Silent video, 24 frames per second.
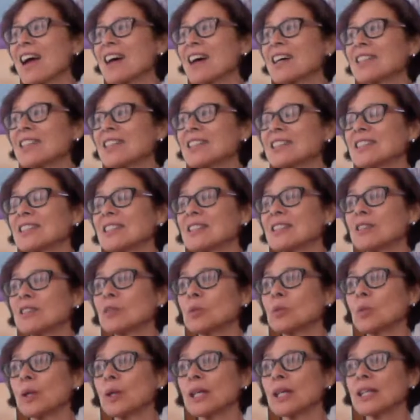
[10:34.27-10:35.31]
And
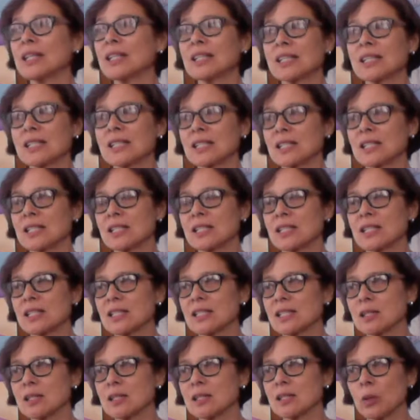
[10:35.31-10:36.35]
we didn't see
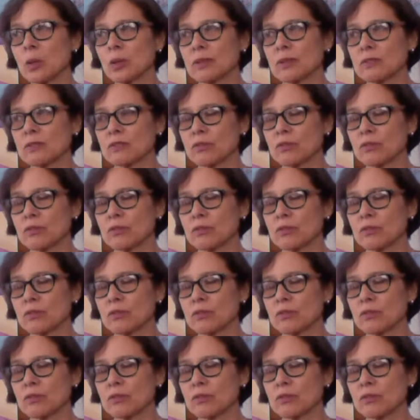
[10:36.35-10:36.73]
support